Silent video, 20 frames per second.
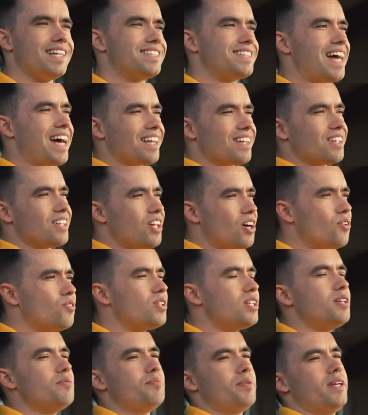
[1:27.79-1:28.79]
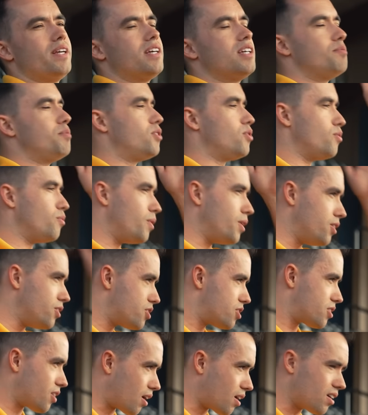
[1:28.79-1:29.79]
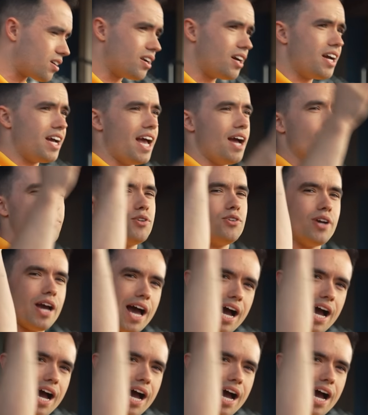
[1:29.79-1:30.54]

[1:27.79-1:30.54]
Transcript: it's that lonely period between when you start and when you